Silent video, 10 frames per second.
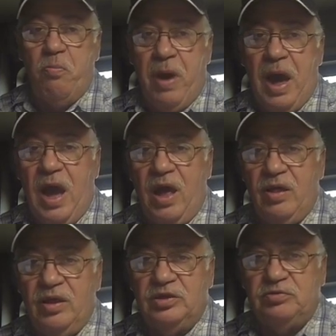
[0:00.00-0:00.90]
buy
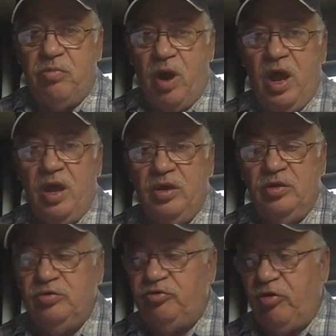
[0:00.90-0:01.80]
this brand
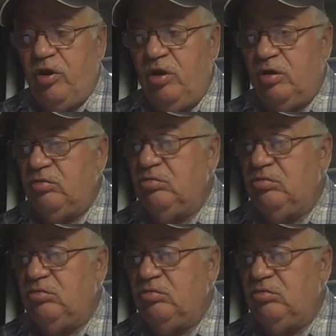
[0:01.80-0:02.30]
new truck